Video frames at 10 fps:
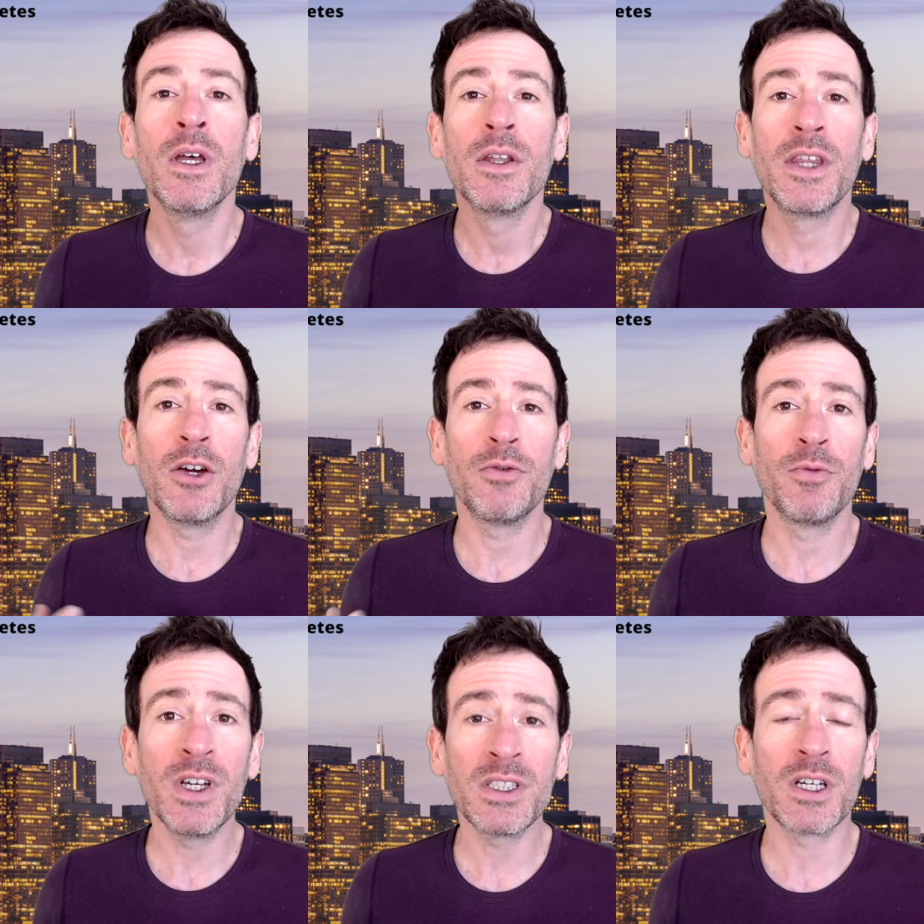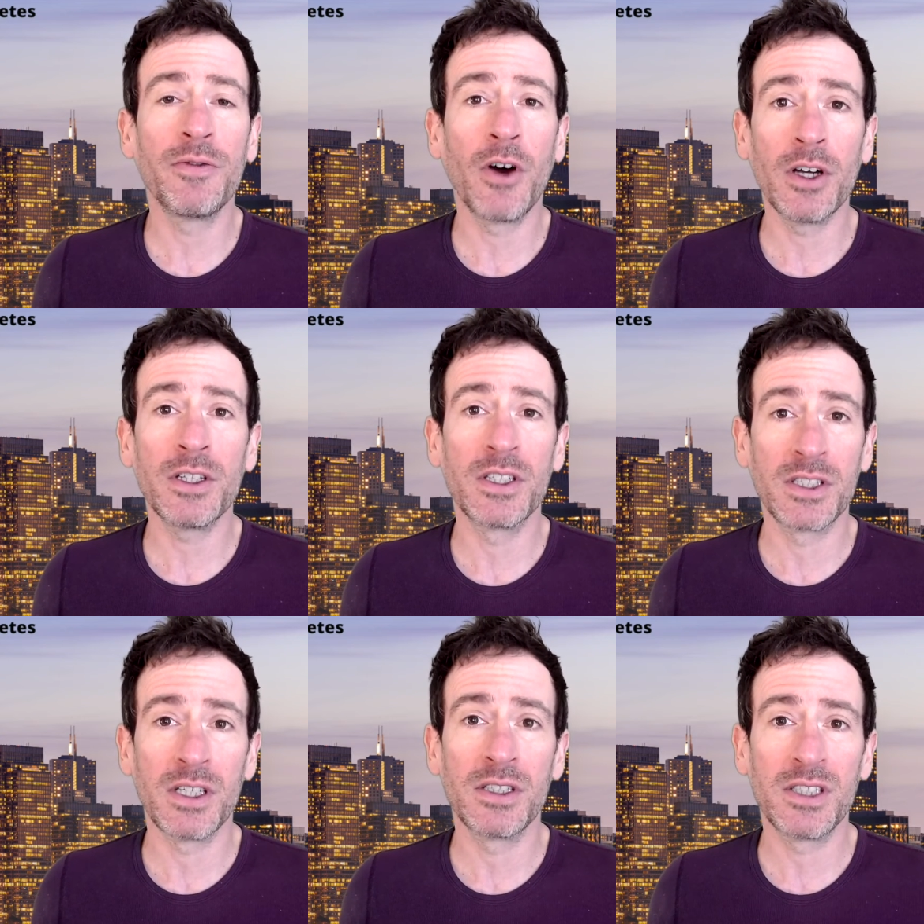their risk of heart
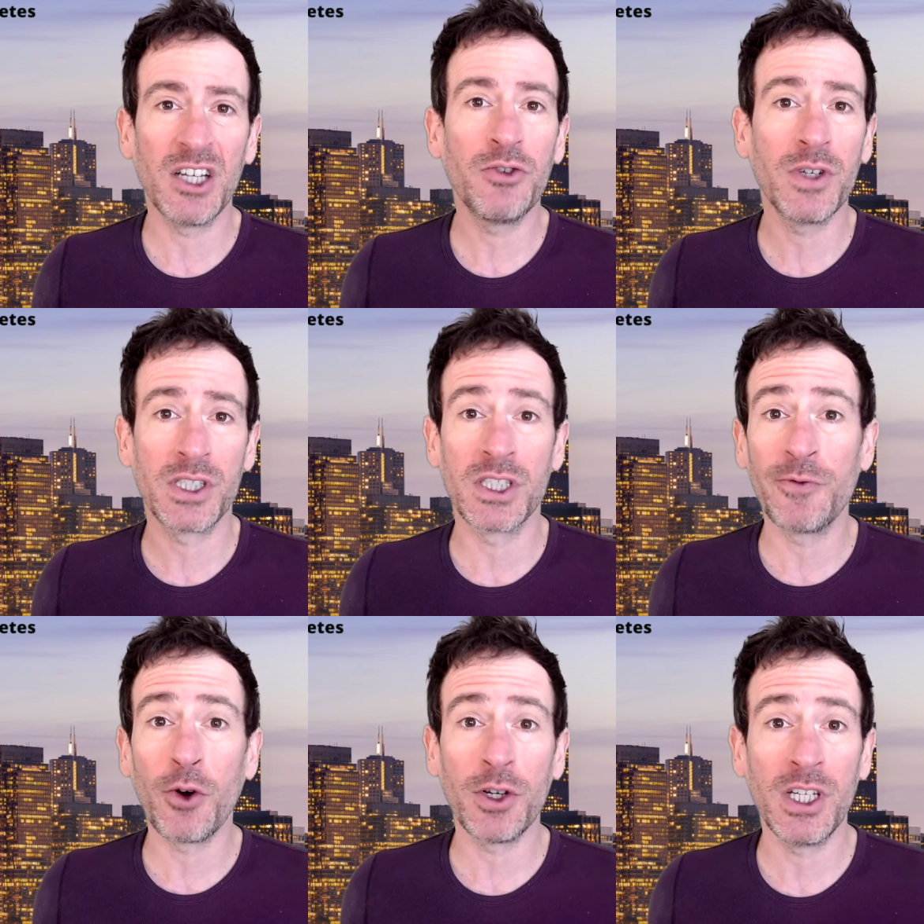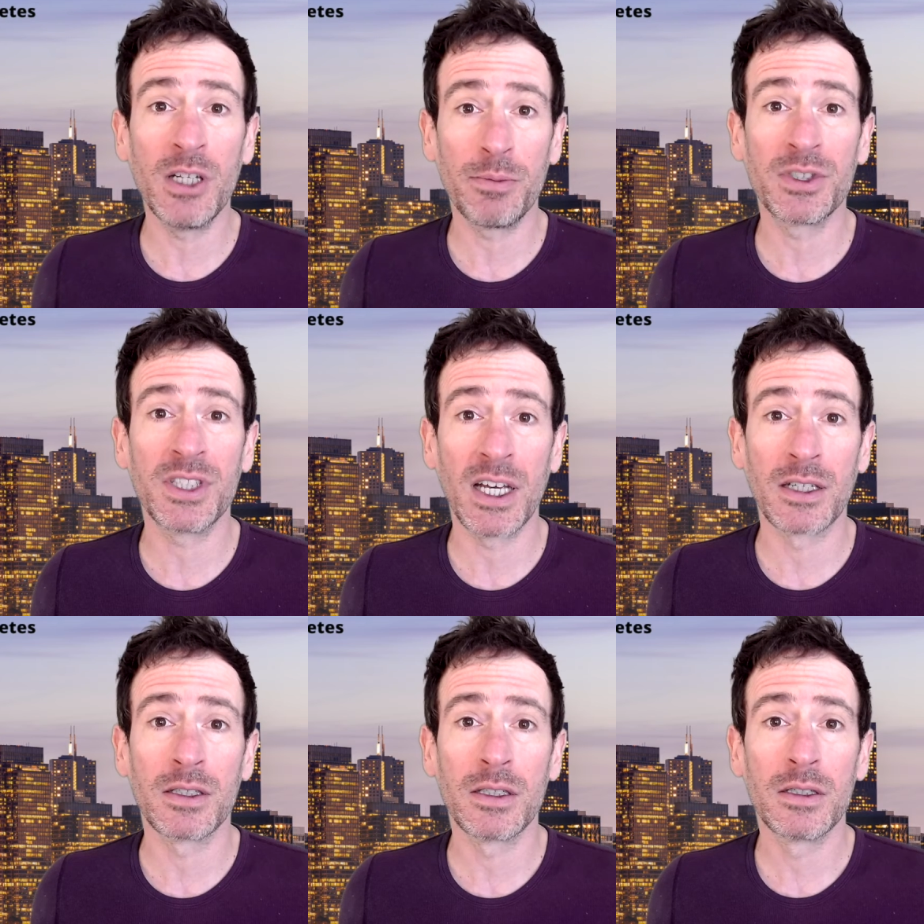disease increases
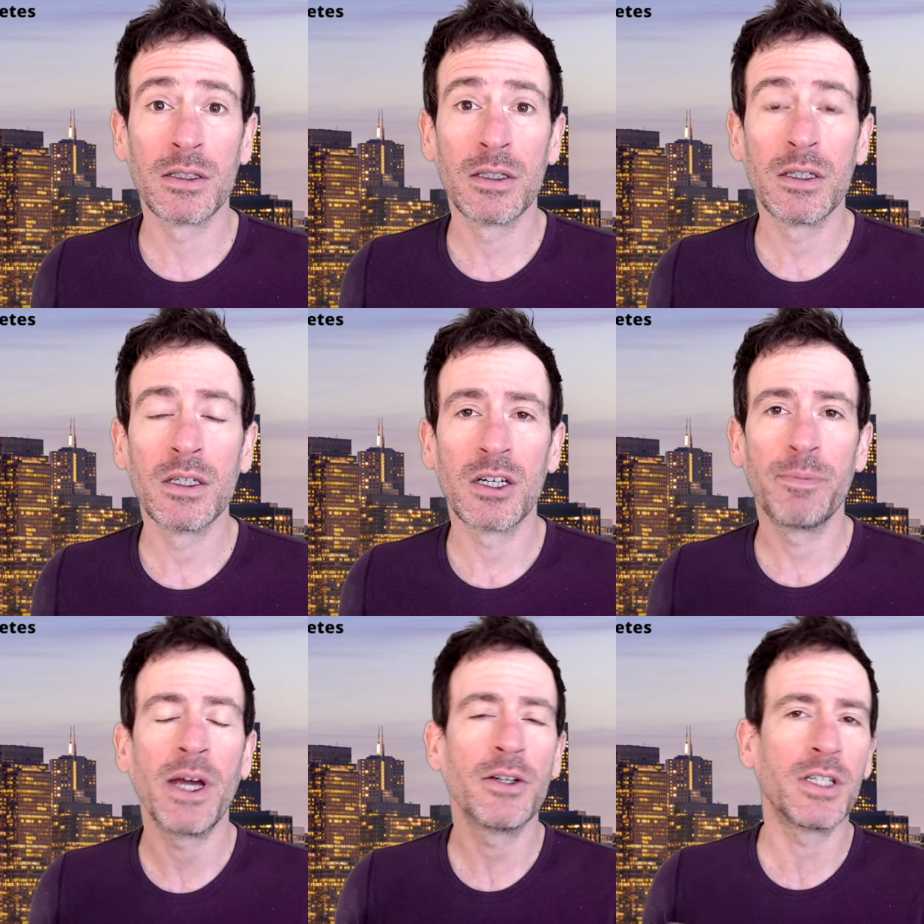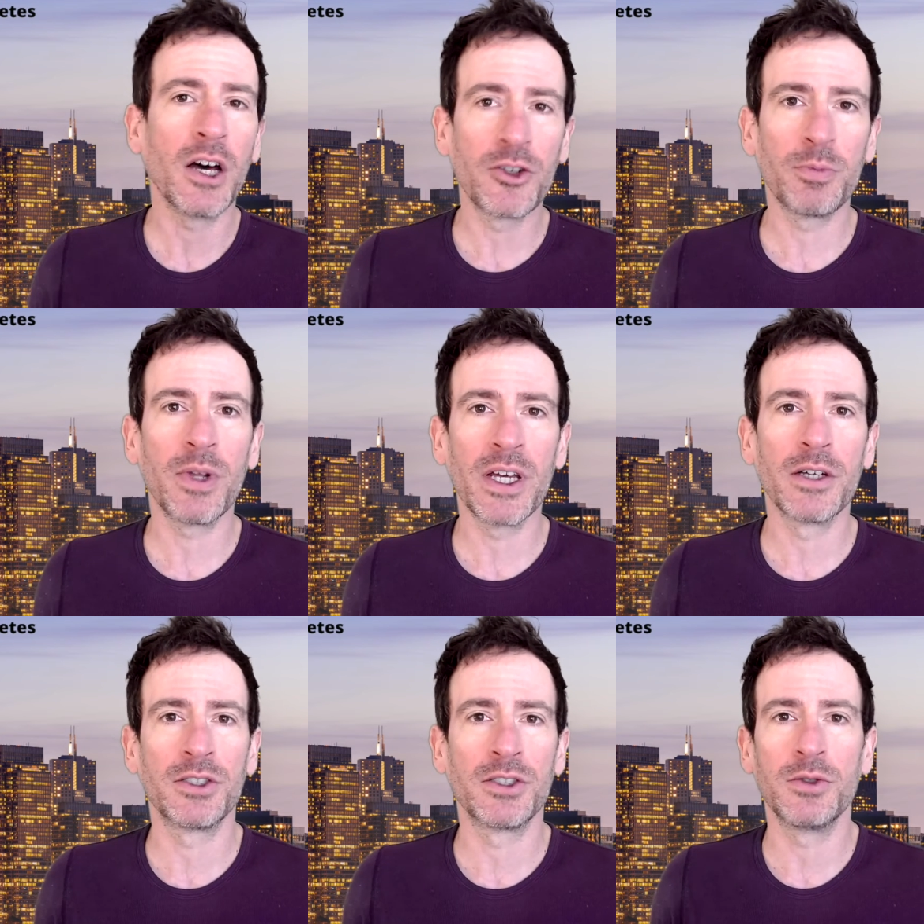14% compared to other
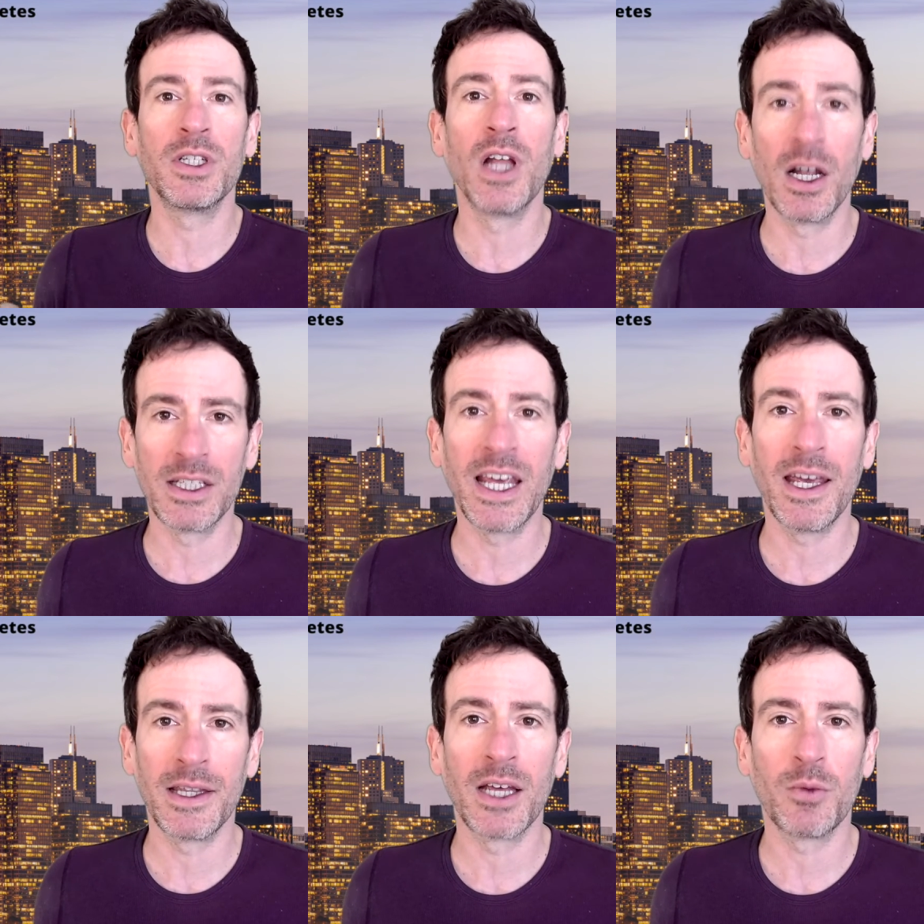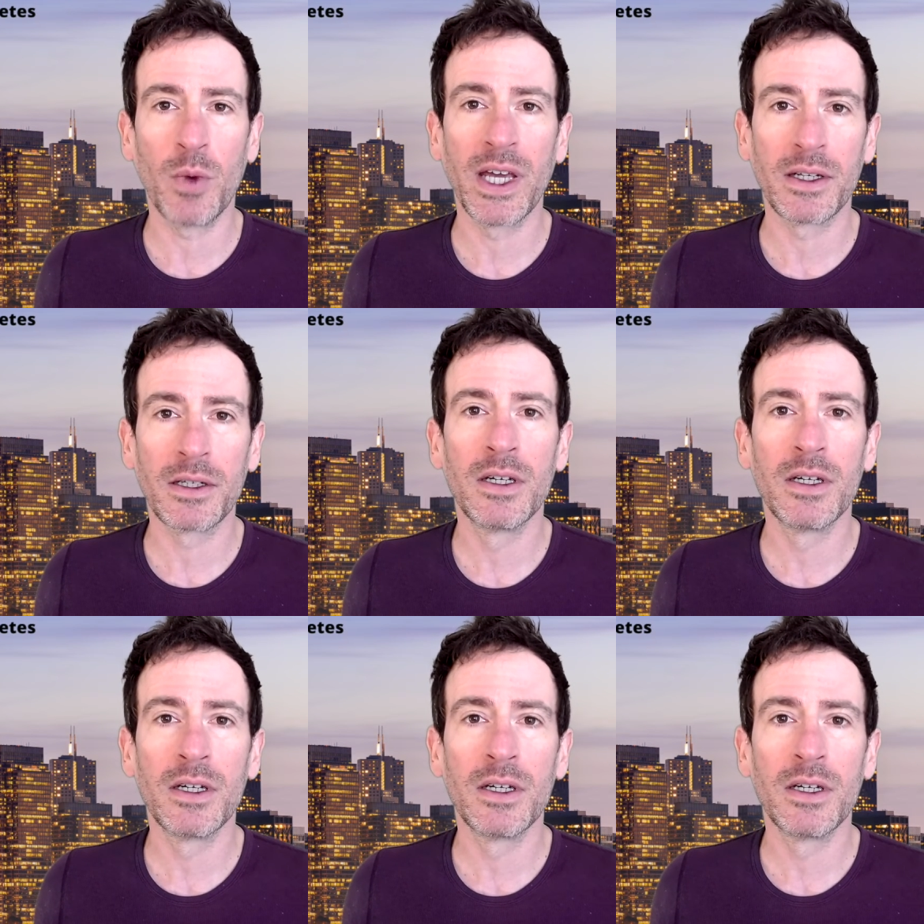players who did not gain that weight.